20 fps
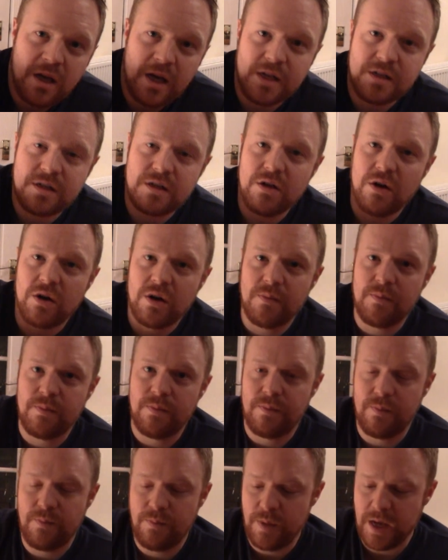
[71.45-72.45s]
It's not a
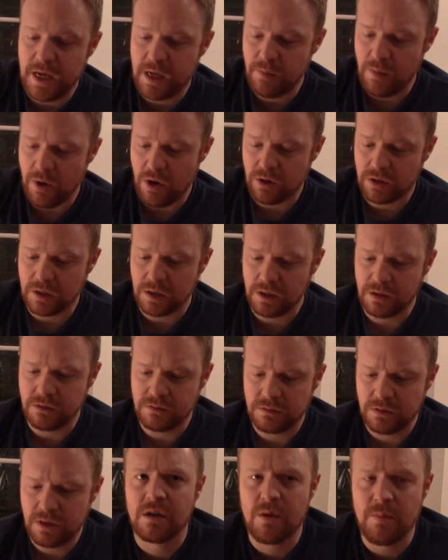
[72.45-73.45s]
big
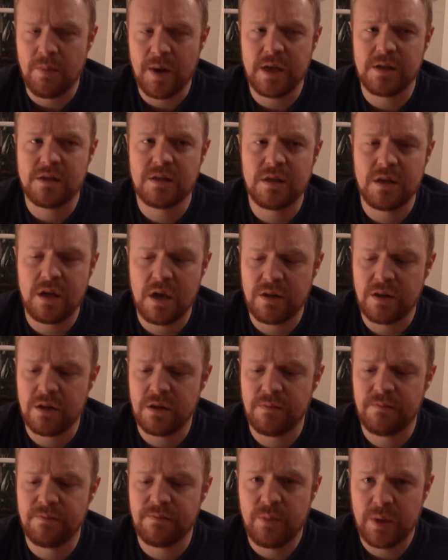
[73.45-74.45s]
bottle compared to the
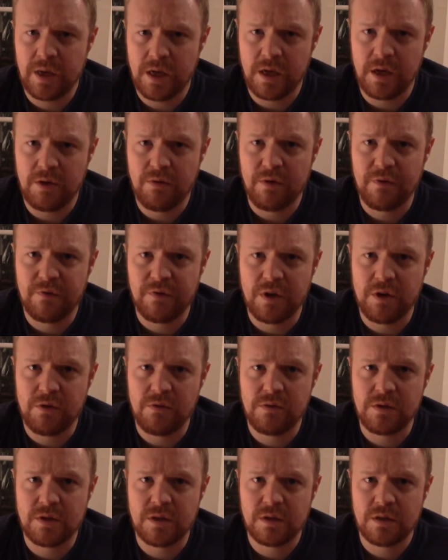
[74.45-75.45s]
other beer I
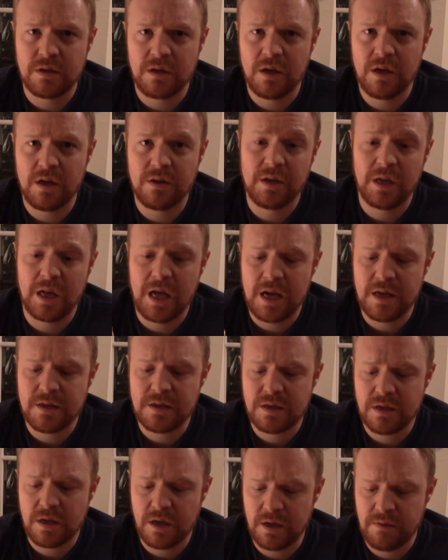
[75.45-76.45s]
reviewed the
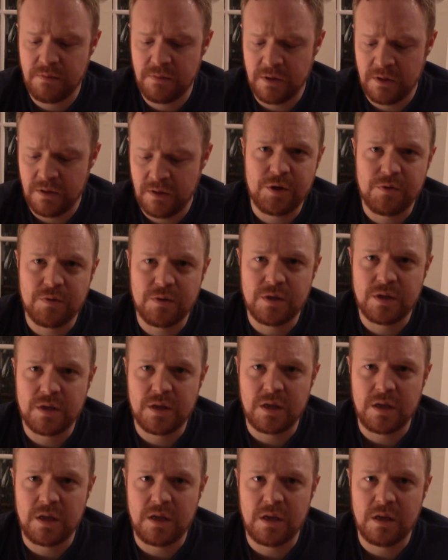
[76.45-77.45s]
last time, which was
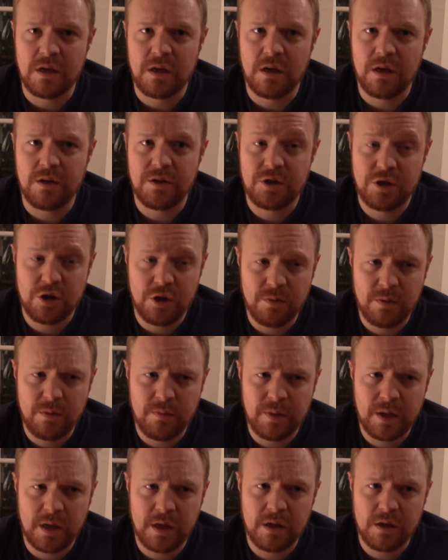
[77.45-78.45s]
the German
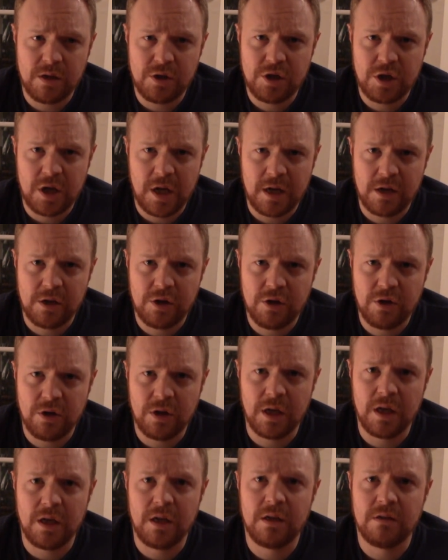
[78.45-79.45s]
beer, the
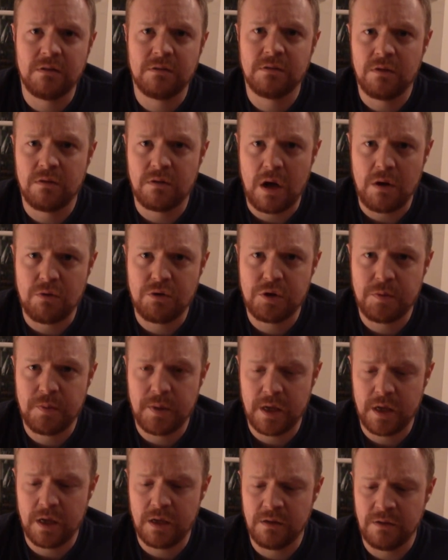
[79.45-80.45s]
Schlenkerla Rauch
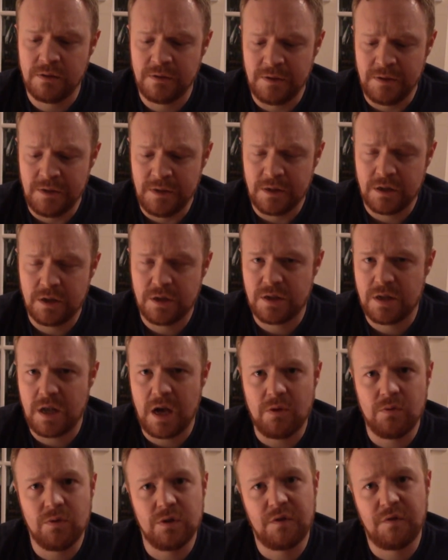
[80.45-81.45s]
beer, because
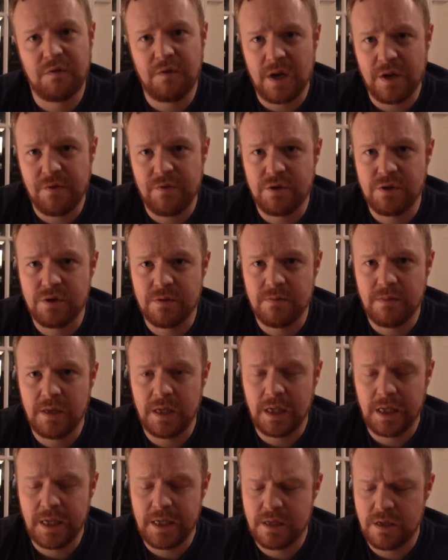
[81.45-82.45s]
that was 500
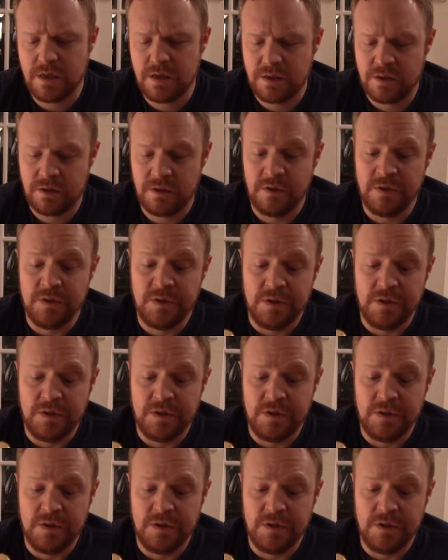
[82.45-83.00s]
millilitres.